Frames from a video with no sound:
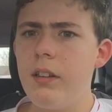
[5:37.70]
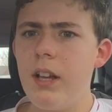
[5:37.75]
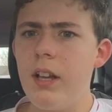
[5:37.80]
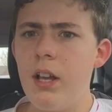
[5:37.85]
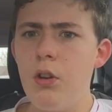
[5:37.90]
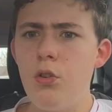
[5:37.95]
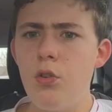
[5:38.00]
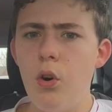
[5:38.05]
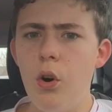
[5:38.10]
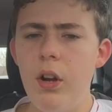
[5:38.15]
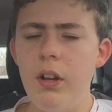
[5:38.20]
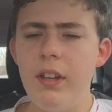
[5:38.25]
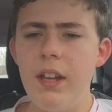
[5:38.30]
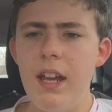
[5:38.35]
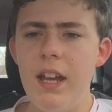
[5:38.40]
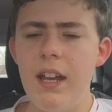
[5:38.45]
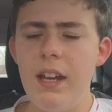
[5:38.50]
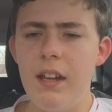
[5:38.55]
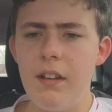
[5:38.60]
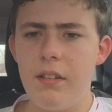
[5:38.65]
Troy
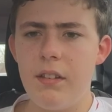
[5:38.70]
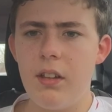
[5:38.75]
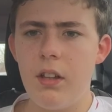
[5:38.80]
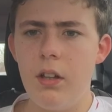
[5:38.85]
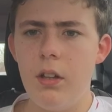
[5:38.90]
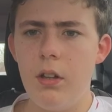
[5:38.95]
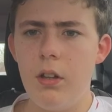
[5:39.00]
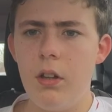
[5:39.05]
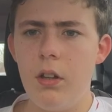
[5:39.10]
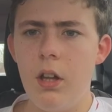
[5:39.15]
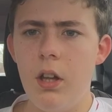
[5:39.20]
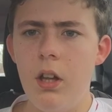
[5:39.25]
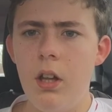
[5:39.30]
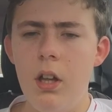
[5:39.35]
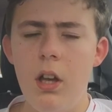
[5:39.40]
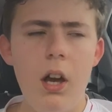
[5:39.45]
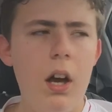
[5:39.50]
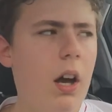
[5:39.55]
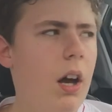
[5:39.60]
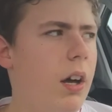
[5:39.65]
Deeney's going to...
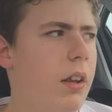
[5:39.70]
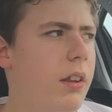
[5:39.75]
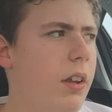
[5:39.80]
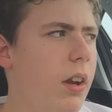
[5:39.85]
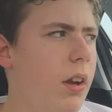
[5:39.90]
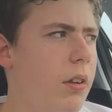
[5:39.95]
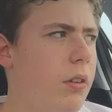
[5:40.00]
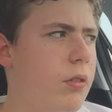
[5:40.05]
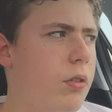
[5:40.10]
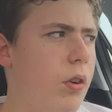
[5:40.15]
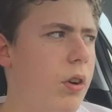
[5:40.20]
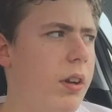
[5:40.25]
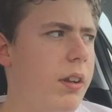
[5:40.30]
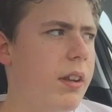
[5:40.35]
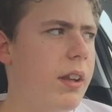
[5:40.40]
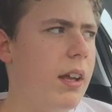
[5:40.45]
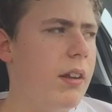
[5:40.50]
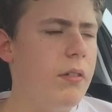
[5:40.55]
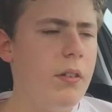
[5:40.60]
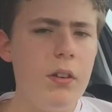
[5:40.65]
I don't know, I
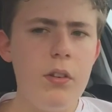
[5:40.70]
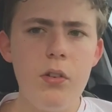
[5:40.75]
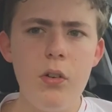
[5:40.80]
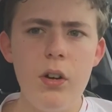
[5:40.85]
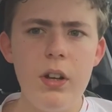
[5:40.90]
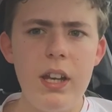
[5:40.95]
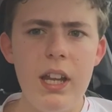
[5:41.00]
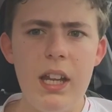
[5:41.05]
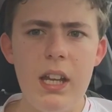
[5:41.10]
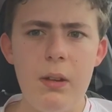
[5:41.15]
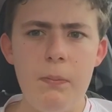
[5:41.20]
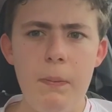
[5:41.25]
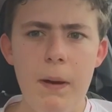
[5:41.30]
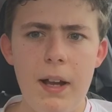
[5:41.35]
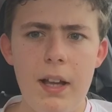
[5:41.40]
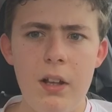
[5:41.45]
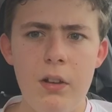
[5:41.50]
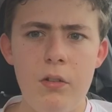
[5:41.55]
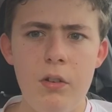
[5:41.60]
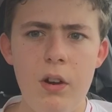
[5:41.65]
think Troy Deeney's
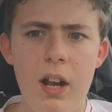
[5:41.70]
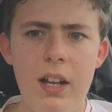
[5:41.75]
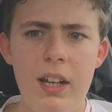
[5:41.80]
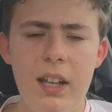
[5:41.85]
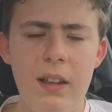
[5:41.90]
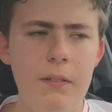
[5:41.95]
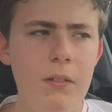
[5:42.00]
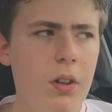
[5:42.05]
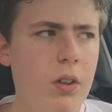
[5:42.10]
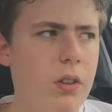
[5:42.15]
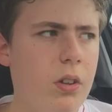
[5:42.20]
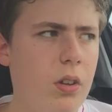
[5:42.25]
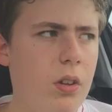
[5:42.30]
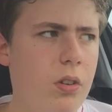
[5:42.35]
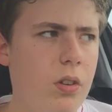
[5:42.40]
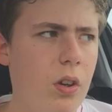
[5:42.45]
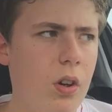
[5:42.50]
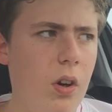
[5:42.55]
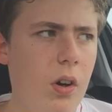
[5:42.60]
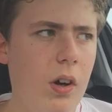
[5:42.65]
back in training and not too
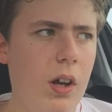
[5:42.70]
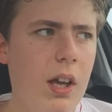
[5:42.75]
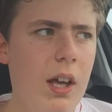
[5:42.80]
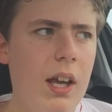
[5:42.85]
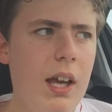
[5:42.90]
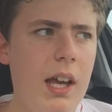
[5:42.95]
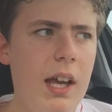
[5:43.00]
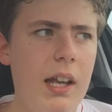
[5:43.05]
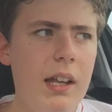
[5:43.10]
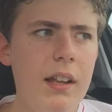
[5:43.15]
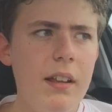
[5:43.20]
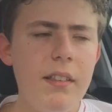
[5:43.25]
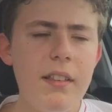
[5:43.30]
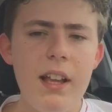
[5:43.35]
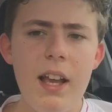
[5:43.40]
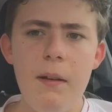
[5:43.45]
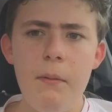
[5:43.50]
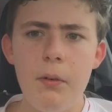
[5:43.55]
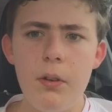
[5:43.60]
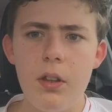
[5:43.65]
sore. He did
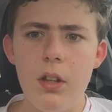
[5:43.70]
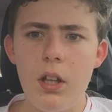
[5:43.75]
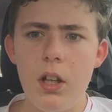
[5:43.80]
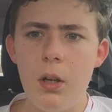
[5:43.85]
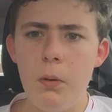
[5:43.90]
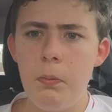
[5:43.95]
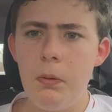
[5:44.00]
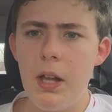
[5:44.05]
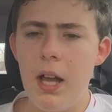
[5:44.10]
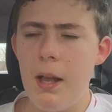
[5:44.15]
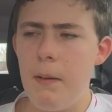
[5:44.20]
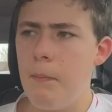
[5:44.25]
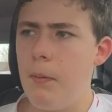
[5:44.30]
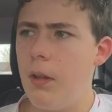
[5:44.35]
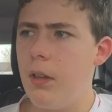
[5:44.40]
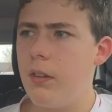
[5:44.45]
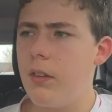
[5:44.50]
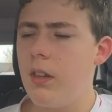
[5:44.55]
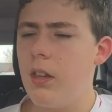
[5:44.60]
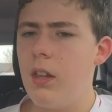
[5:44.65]
say he wasn't going to play,
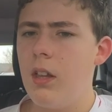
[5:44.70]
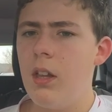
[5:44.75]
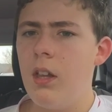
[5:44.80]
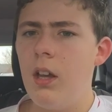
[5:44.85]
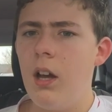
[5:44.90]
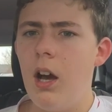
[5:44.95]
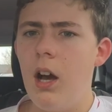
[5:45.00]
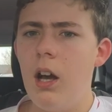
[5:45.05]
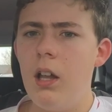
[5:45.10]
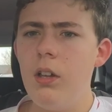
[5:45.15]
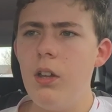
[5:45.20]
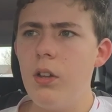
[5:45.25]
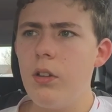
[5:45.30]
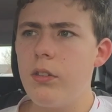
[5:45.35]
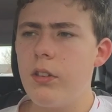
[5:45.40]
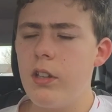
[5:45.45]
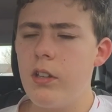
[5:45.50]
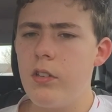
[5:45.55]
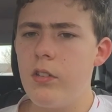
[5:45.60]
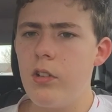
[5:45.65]
but I'm not
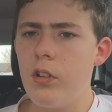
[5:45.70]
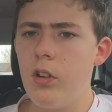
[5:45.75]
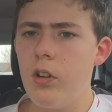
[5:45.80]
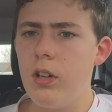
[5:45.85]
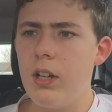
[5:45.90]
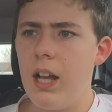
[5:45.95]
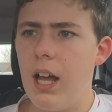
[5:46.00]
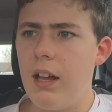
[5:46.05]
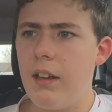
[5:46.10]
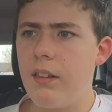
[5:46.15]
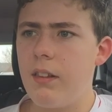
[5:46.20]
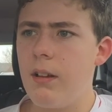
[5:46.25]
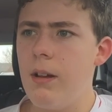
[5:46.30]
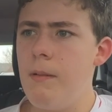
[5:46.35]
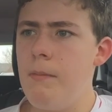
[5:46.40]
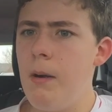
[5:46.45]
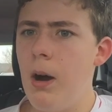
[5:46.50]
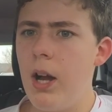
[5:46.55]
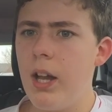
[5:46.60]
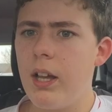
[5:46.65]
too sure on that, so I
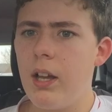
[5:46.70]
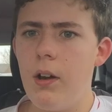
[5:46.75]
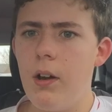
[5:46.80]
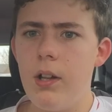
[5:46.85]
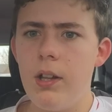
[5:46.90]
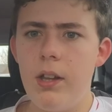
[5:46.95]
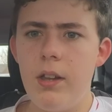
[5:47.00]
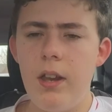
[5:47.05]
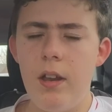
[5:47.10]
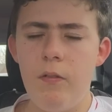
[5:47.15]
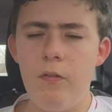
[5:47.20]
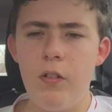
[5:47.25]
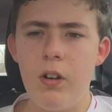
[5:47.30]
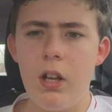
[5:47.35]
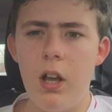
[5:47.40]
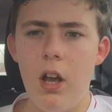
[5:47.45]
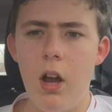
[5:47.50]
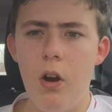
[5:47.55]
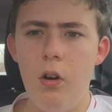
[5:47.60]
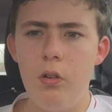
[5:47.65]
might go as a
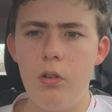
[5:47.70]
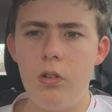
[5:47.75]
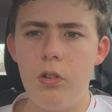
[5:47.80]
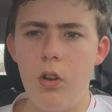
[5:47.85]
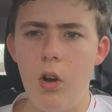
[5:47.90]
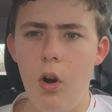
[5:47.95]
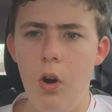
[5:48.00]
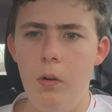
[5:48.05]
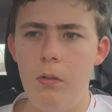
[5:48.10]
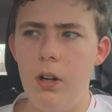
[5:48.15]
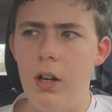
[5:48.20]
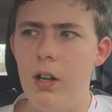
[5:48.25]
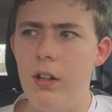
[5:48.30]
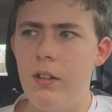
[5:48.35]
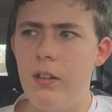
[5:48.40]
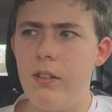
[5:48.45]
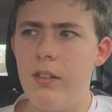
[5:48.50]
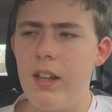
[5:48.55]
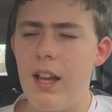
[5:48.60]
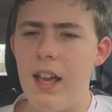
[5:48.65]
different goal scorer
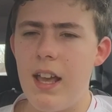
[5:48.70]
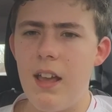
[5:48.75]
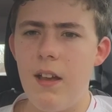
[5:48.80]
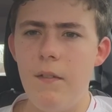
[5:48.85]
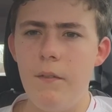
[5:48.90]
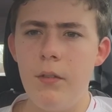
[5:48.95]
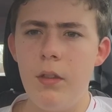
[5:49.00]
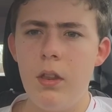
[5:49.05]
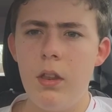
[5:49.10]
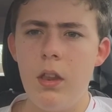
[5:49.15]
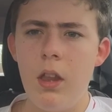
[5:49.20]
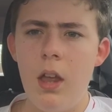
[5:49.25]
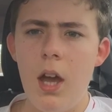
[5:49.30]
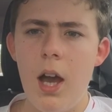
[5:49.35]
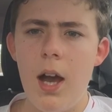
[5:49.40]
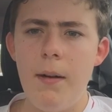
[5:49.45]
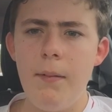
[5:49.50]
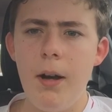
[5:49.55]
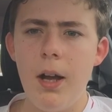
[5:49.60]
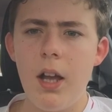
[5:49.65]
and say
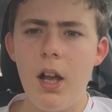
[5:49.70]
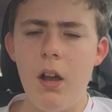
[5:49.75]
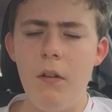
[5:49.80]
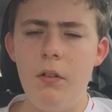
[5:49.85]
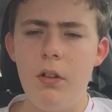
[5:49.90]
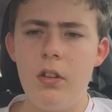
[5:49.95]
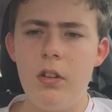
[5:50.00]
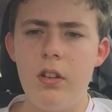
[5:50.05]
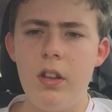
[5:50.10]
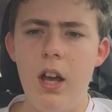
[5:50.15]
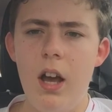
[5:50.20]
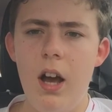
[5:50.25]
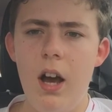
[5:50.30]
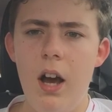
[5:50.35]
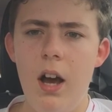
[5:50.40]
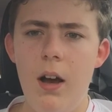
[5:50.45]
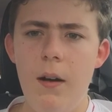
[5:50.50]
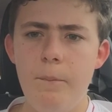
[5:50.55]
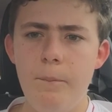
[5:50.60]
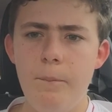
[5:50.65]
I might go for Sarr.